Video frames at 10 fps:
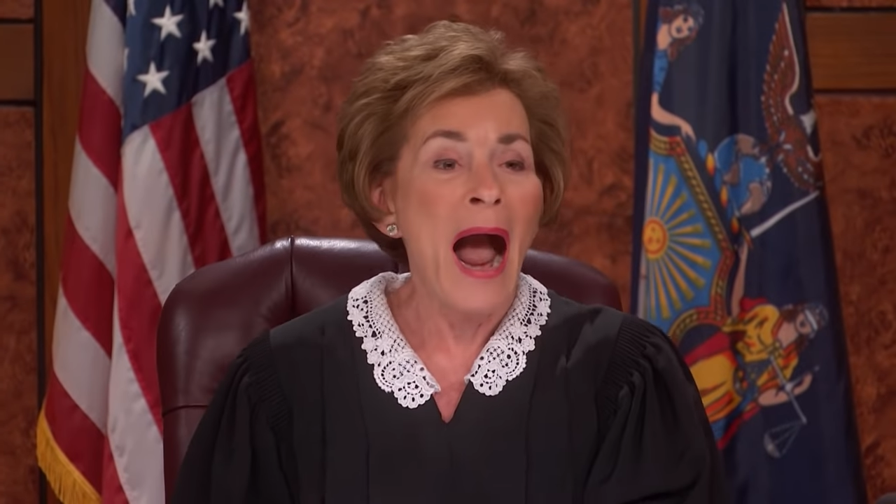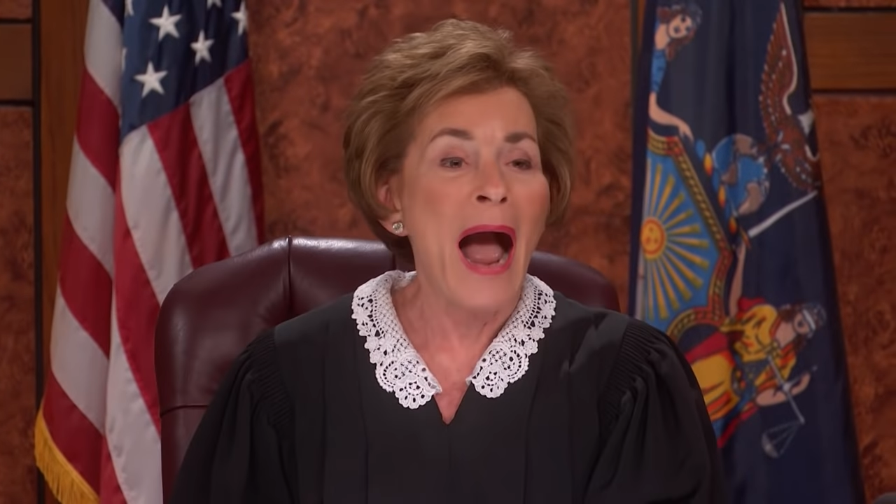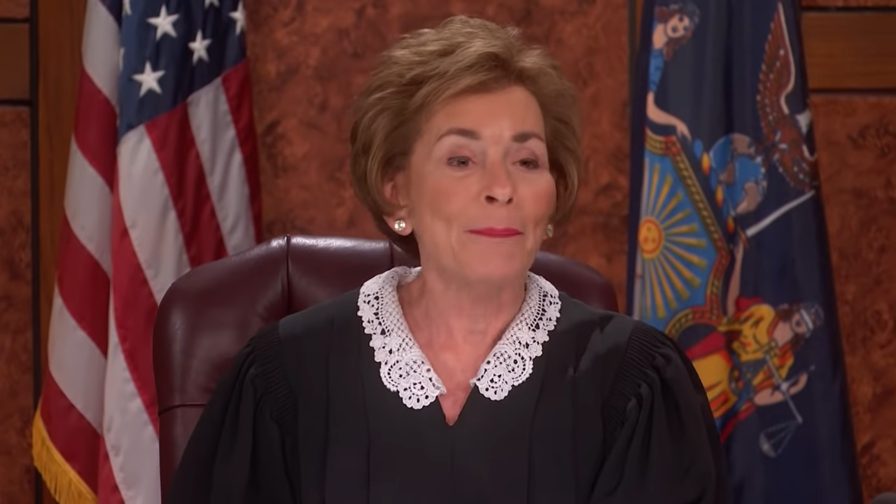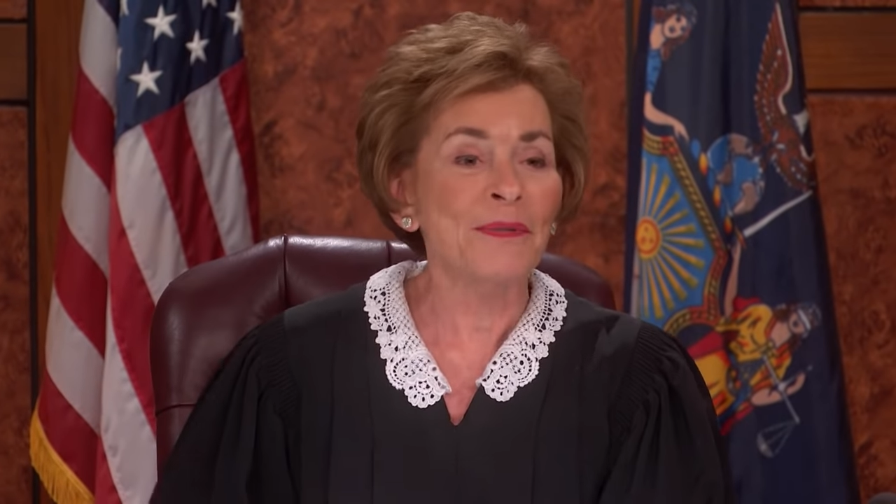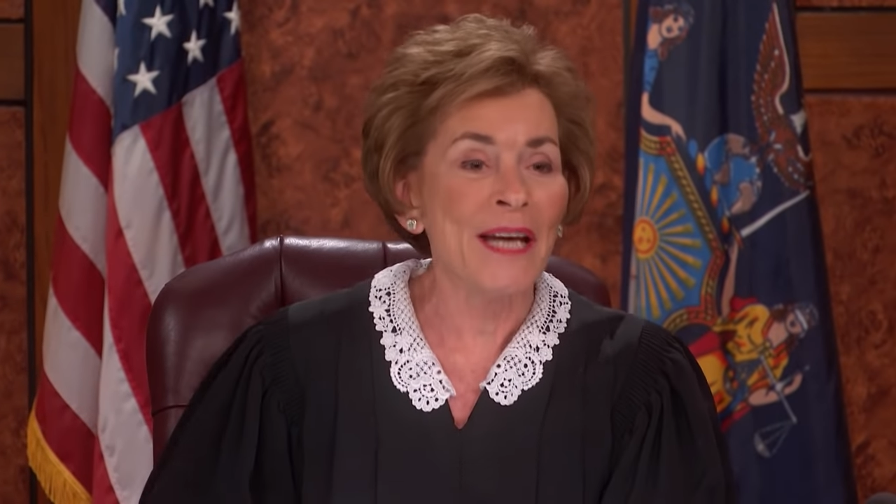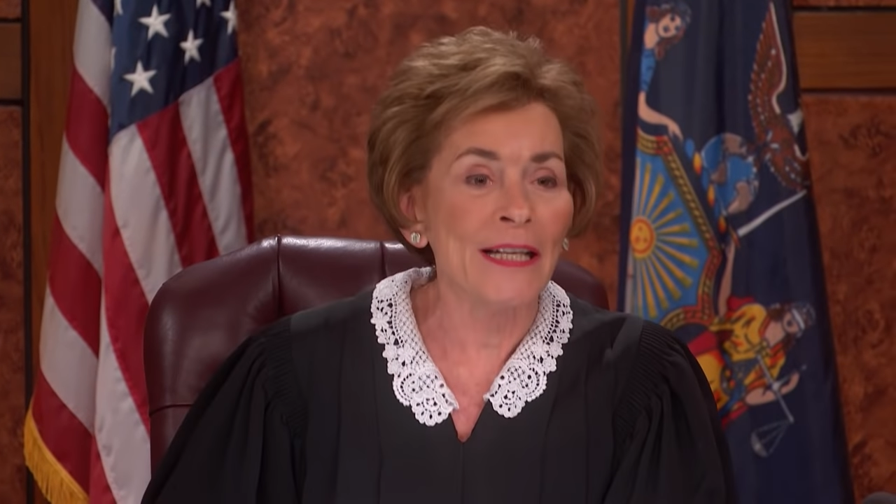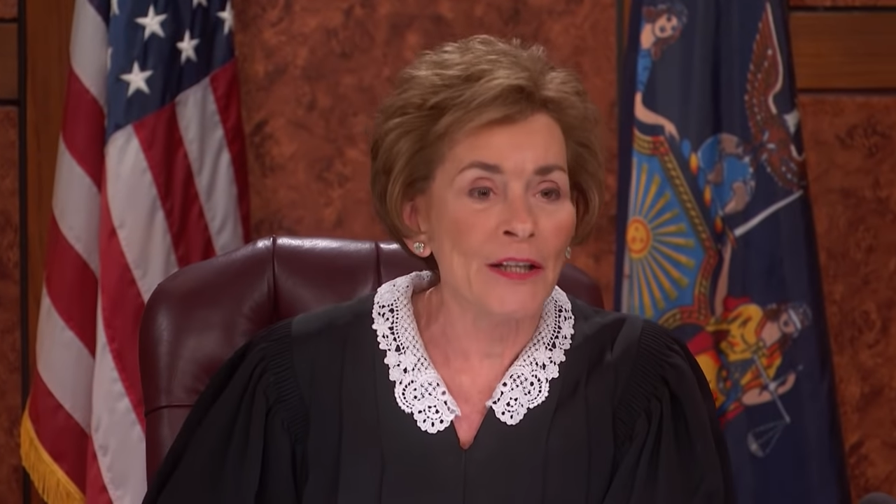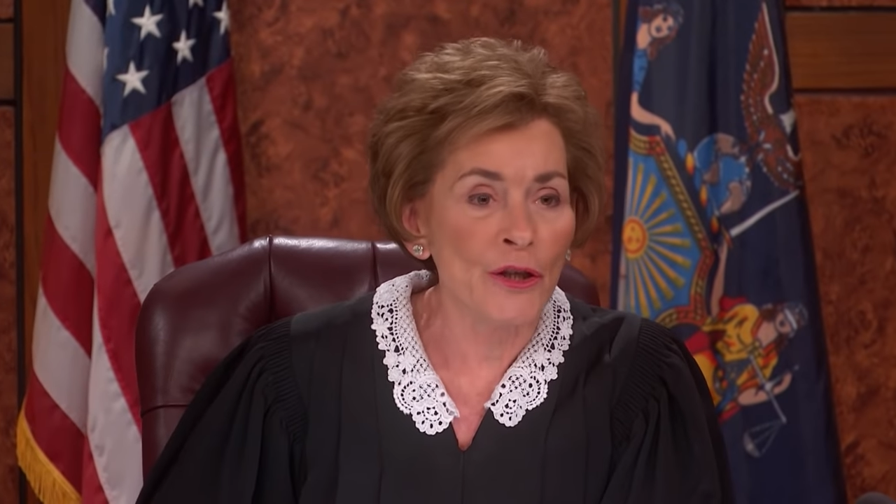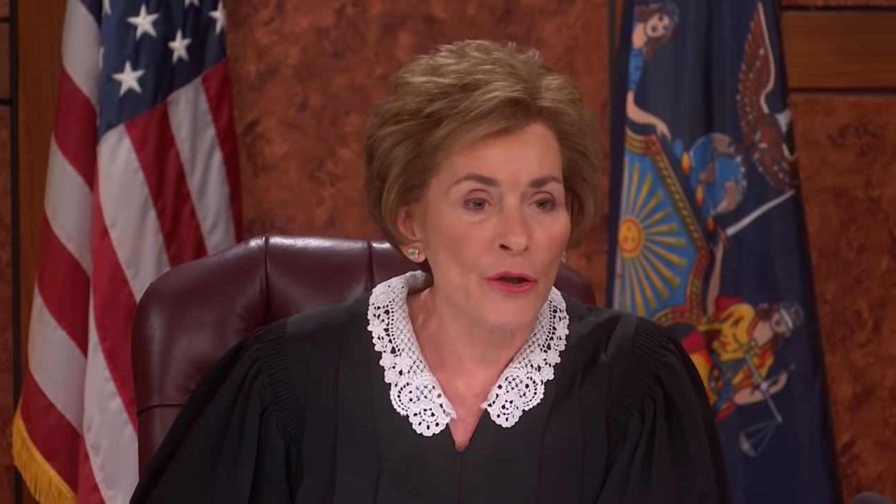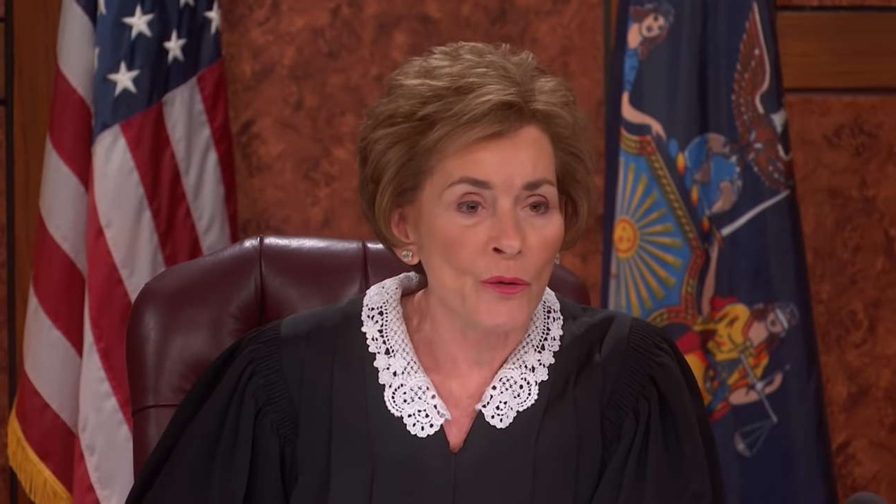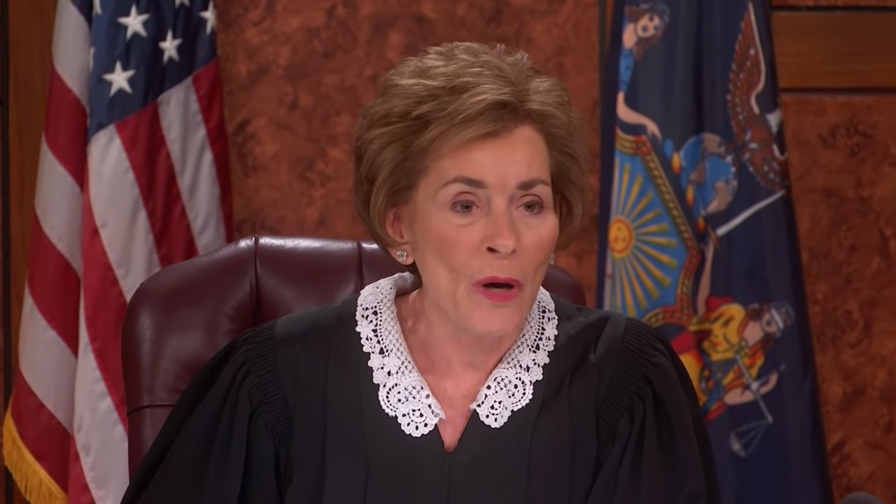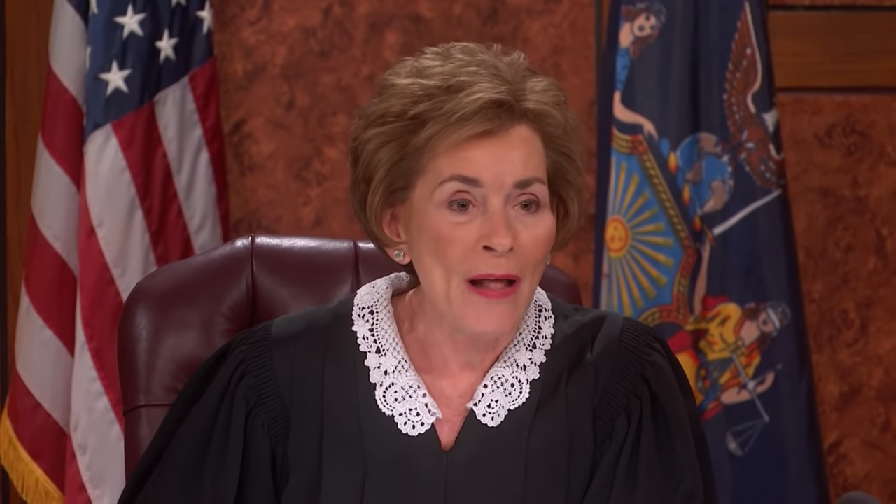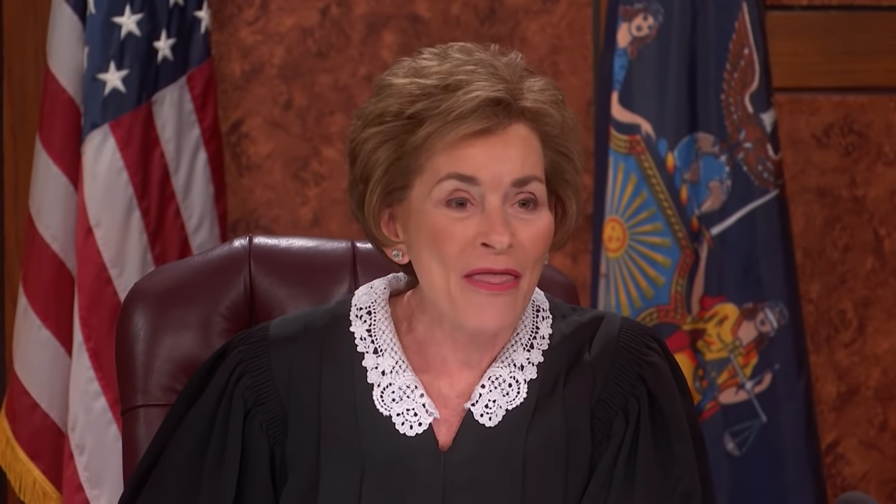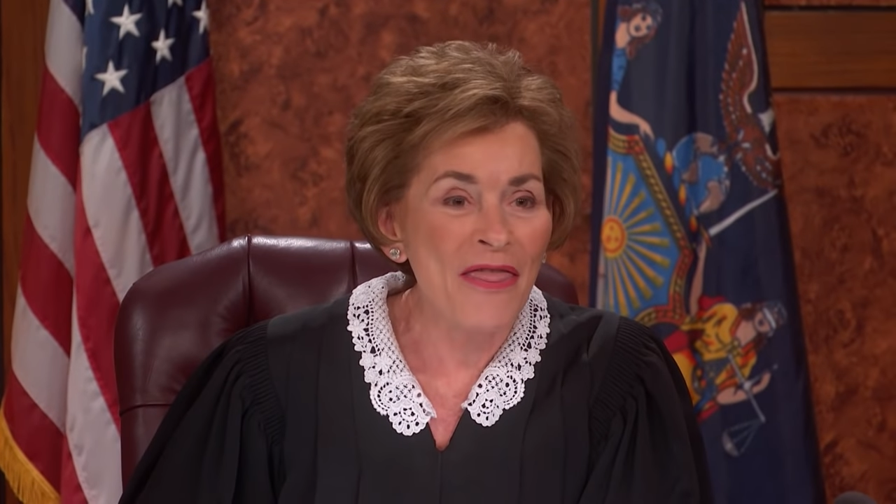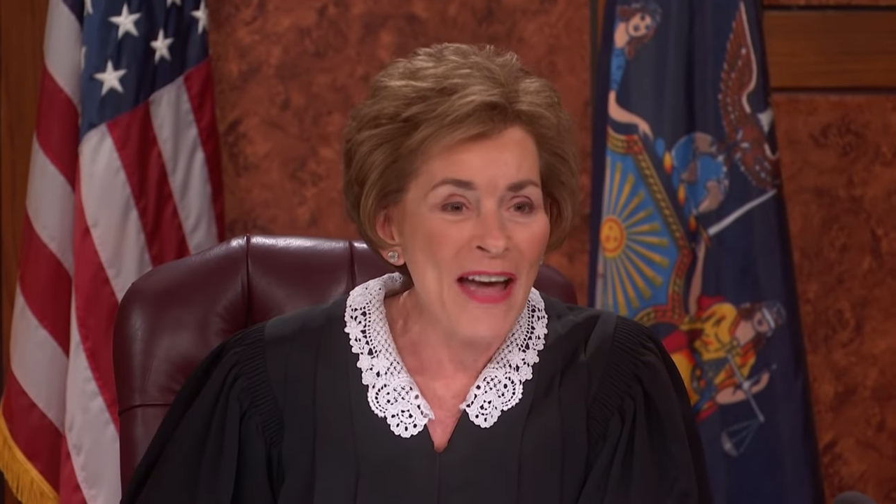I'm telling you,
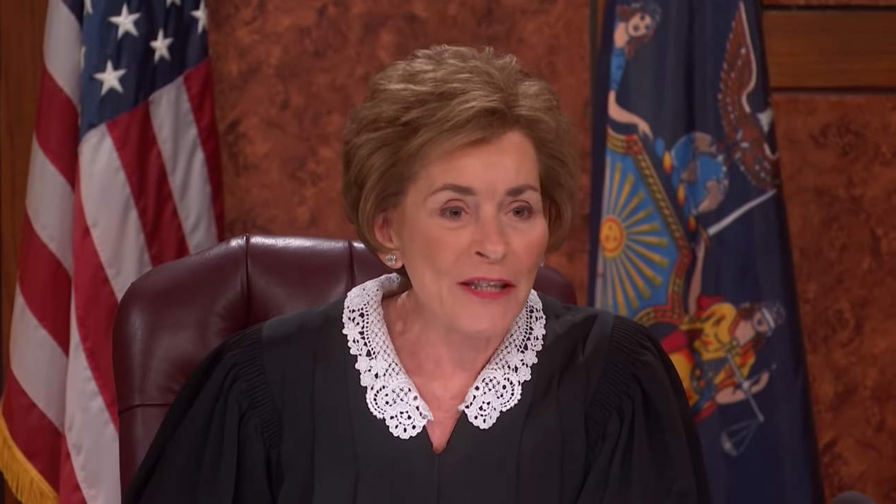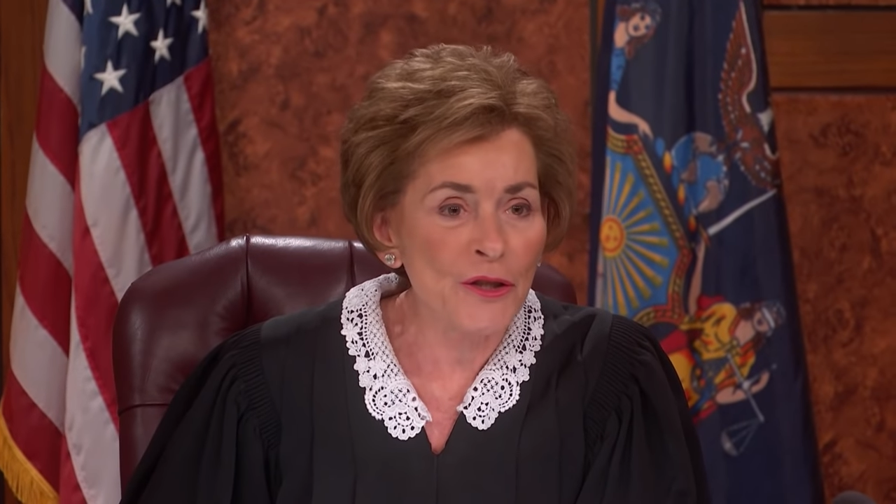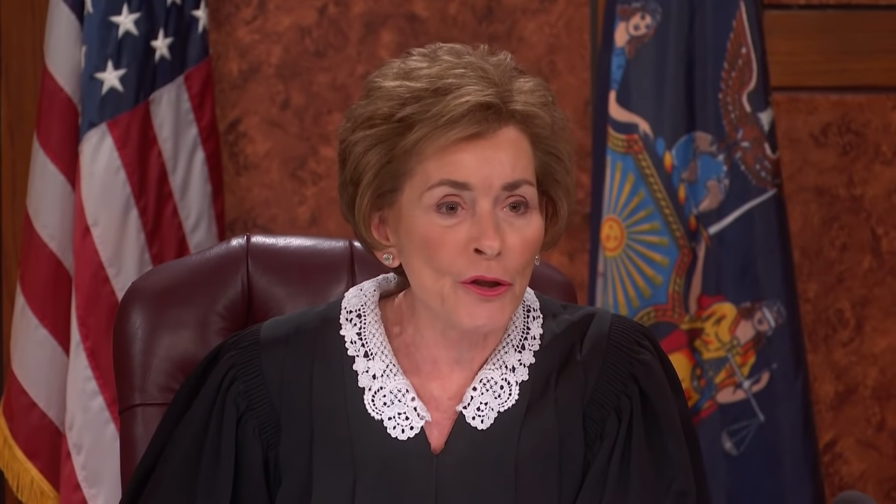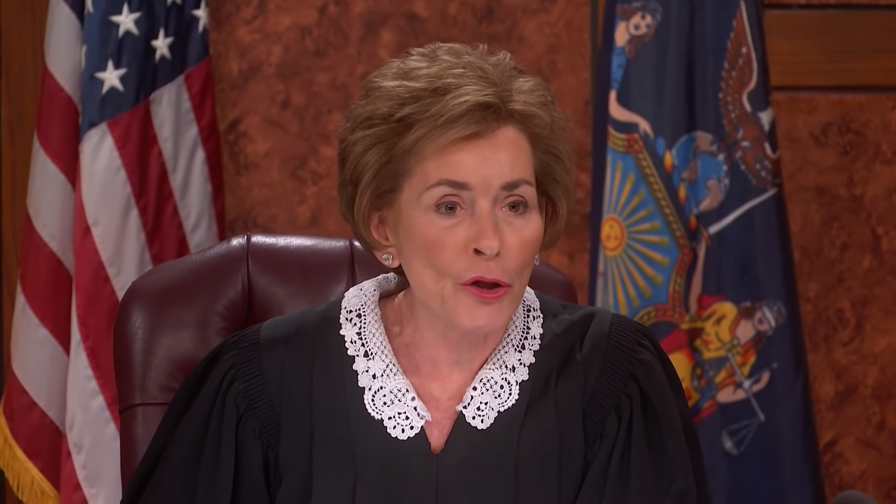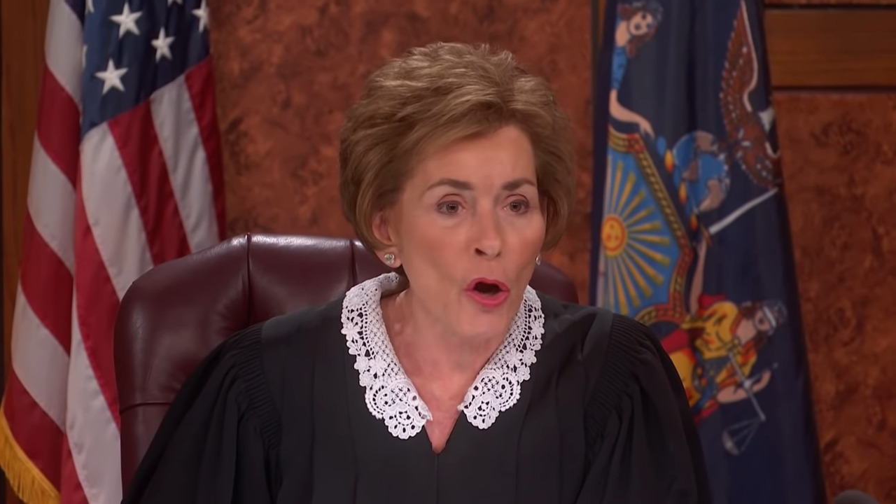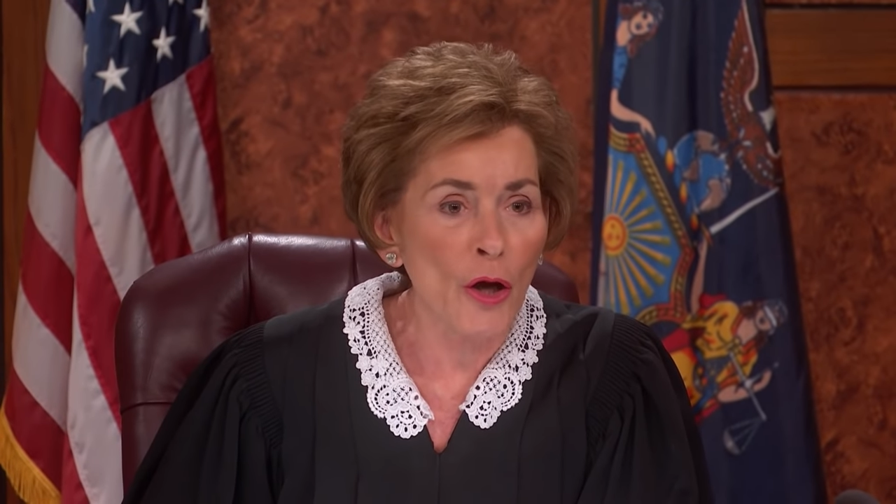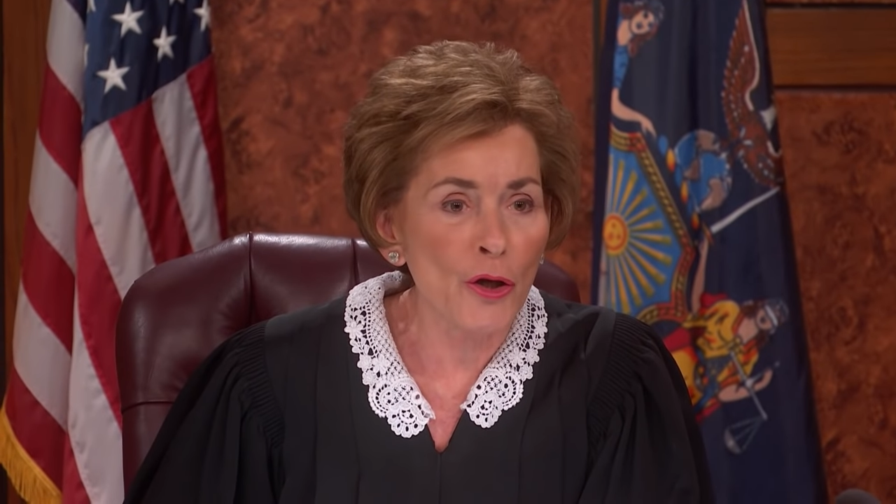that's the law.